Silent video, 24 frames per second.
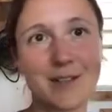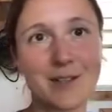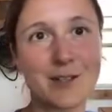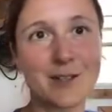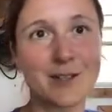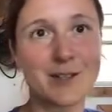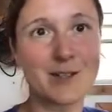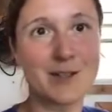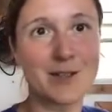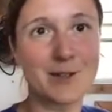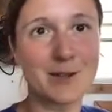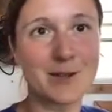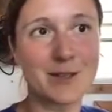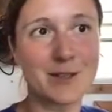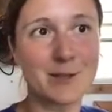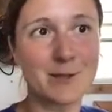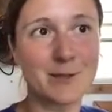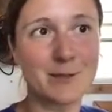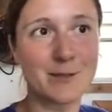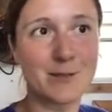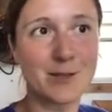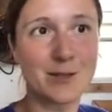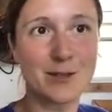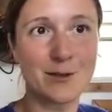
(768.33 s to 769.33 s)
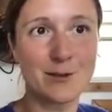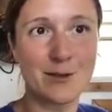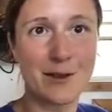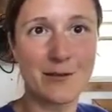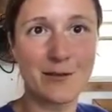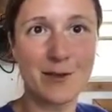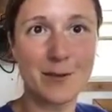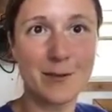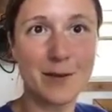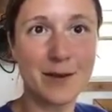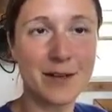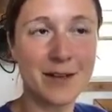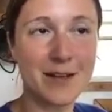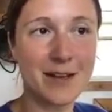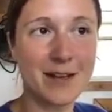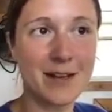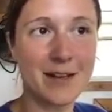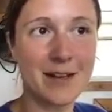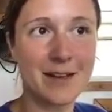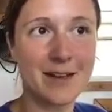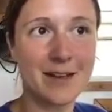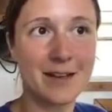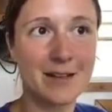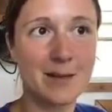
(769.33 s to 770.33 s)
introduce him to everybody,
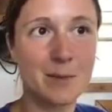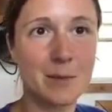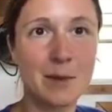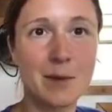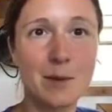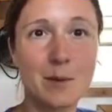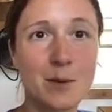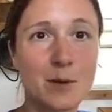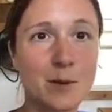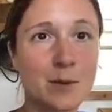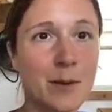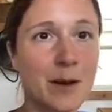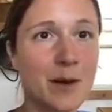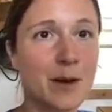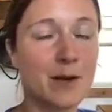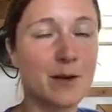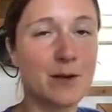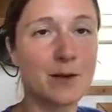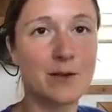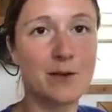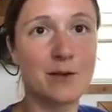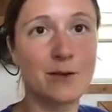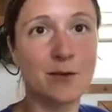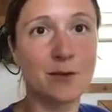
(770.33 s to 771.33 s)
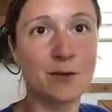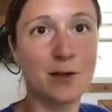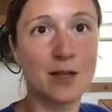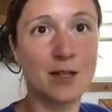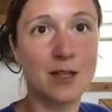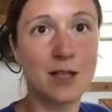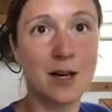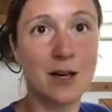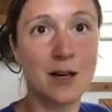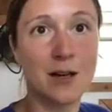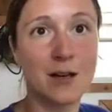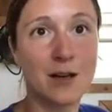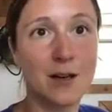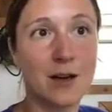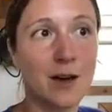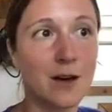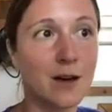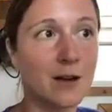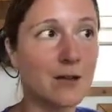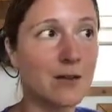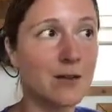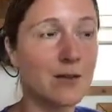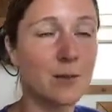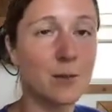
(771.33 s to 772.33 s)
and be prepared for a ton
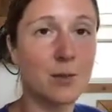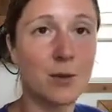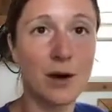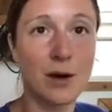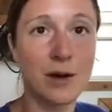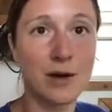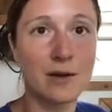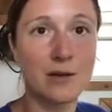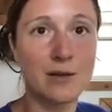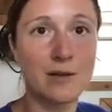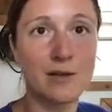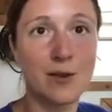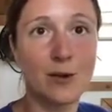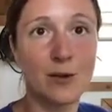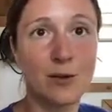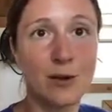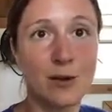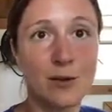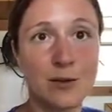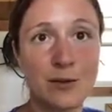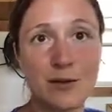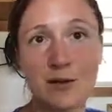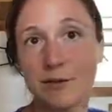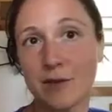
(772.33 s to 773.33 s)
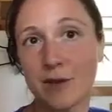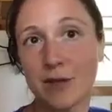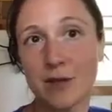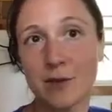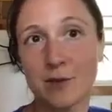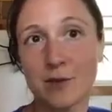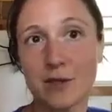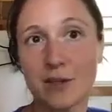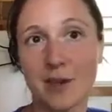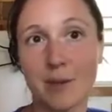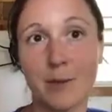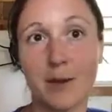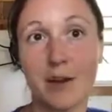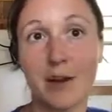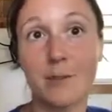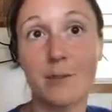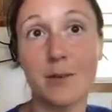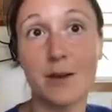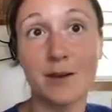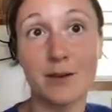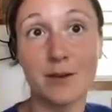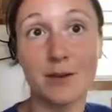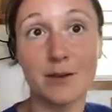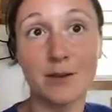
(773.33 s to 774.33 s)
of Brian photos and videos coming
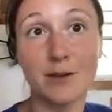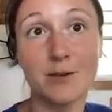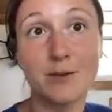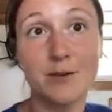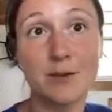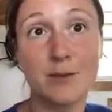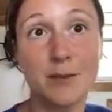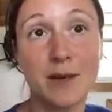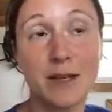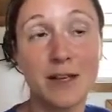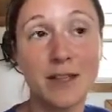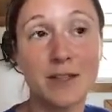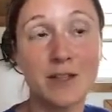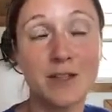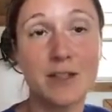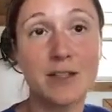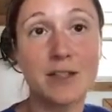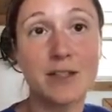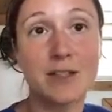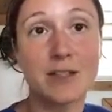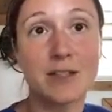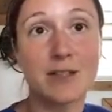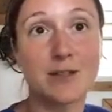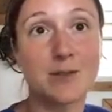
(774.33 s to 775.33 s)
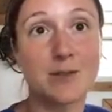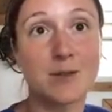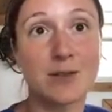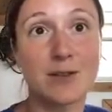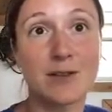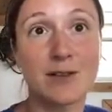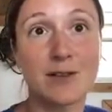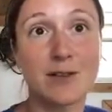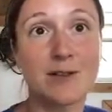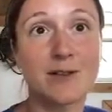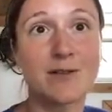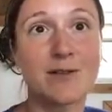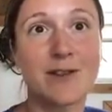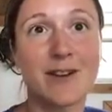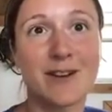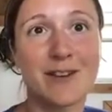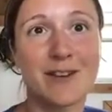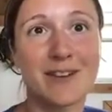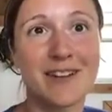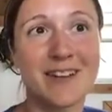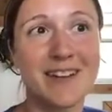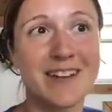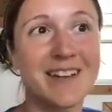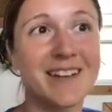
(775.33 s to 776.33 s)
up on our social pages, because we're
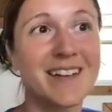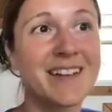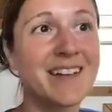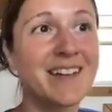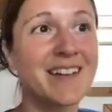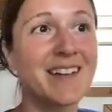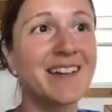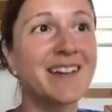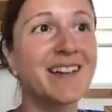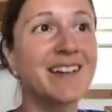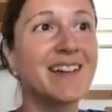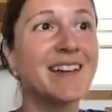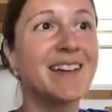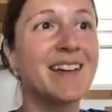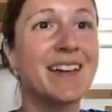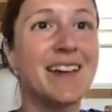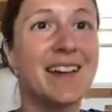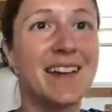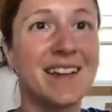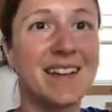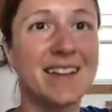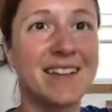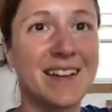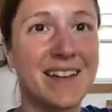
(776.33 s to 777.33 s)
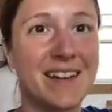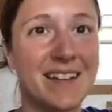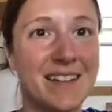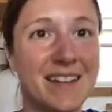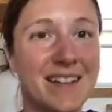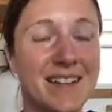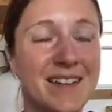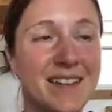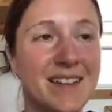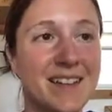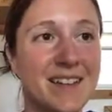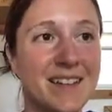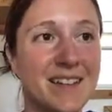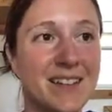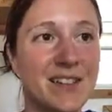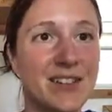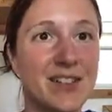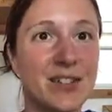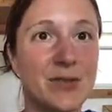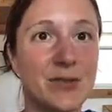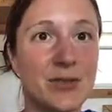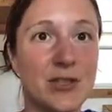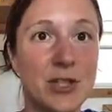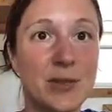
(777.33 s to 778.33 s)
very excited
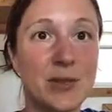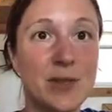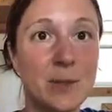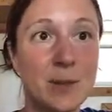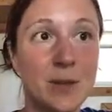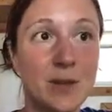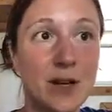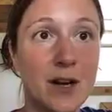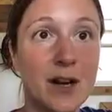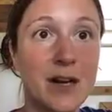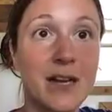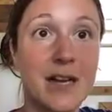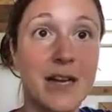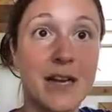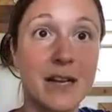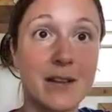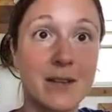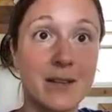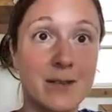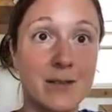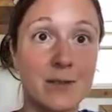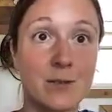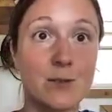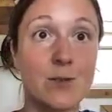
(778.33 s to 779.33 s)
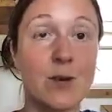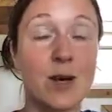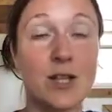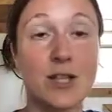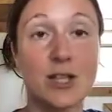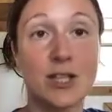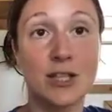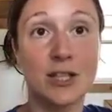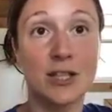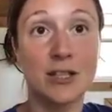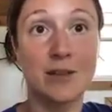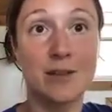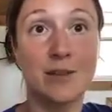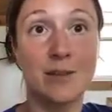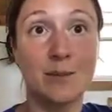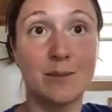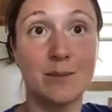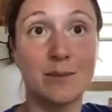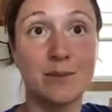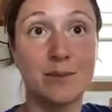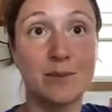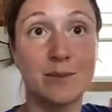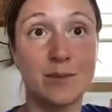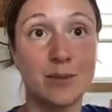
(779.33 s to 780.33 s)
to show him a lot and watch
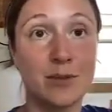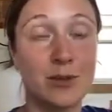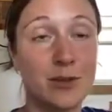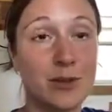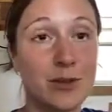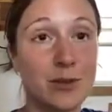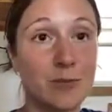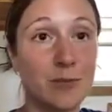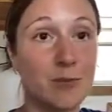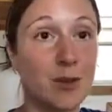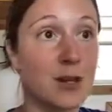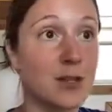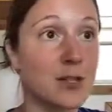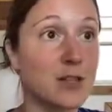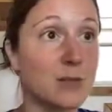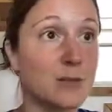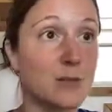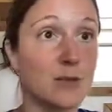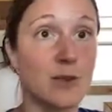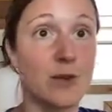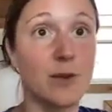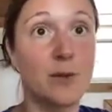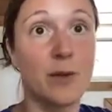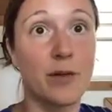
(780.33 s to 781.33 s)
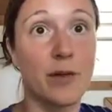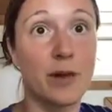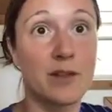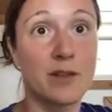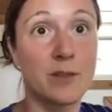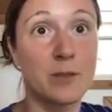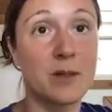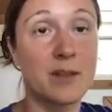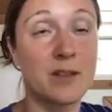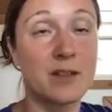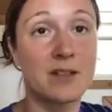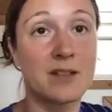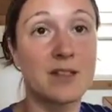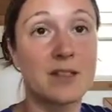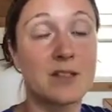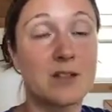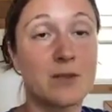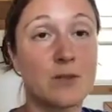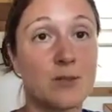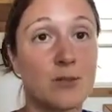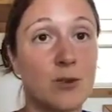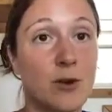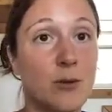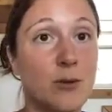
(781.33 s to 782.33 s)
him. You can watch him grow with us, because he
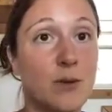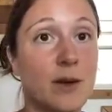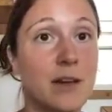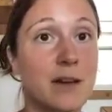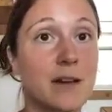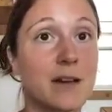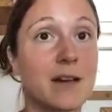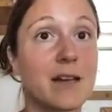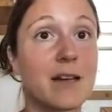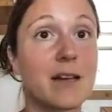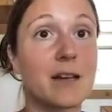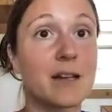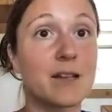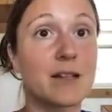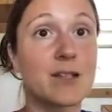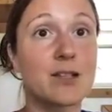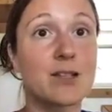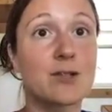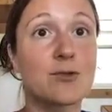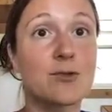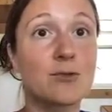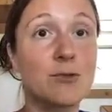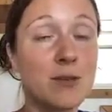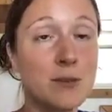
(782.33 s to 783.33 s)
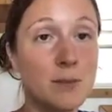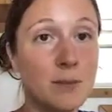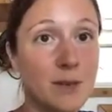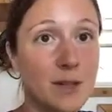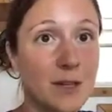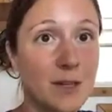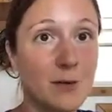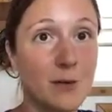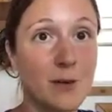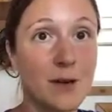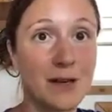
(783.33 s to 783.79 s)
is growing extremely